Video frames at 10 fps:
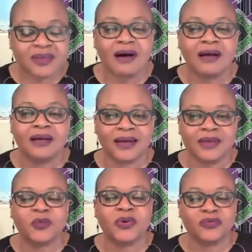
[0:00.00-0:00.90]
scholar,
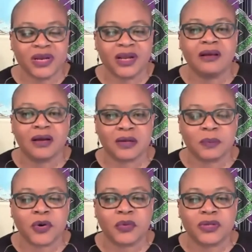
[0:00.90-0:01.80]
and we read a lot
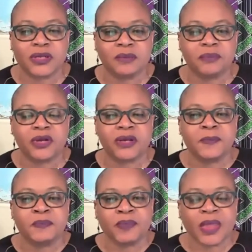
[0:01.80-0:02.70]
about him. But
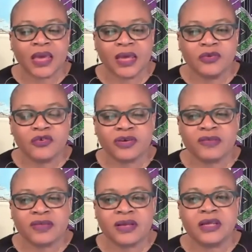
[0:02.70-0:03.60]

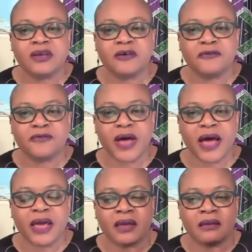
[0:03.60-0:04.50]
interestingly enough,
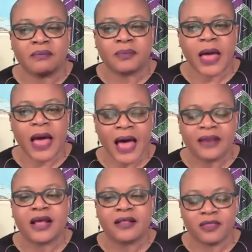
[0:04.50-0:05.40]
I had
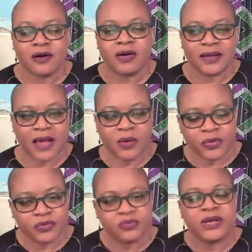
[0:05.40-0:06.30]
that thought as I
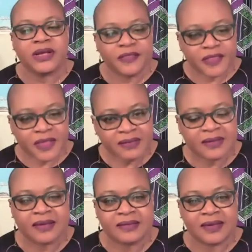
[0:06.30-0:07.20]
was reading this
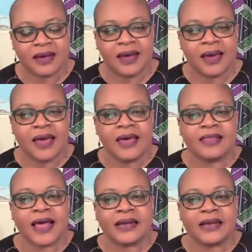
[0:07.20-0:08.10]
essay,
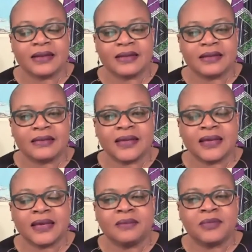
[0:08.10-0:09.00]
that it
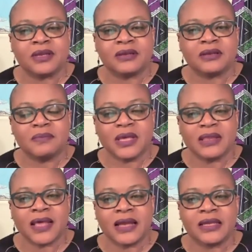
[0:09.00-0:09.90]
seemed to me
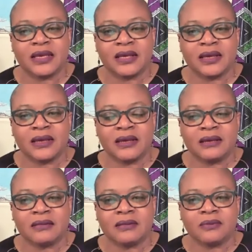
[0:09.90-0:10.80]
that he
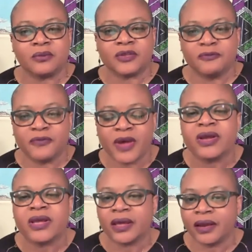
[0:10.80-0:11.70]
was
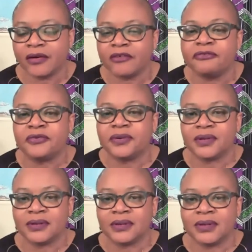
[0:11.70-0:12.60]
very careful
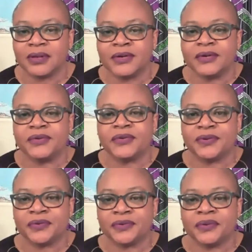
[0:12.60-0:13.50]

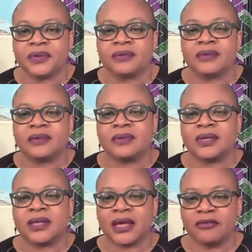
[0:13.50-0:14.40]
to
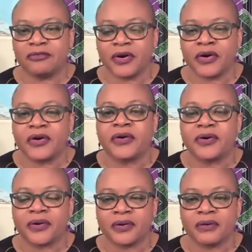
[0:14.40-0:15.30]
give
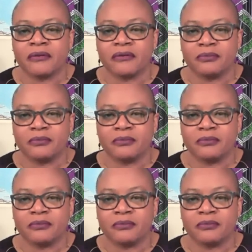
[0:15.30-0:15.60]
her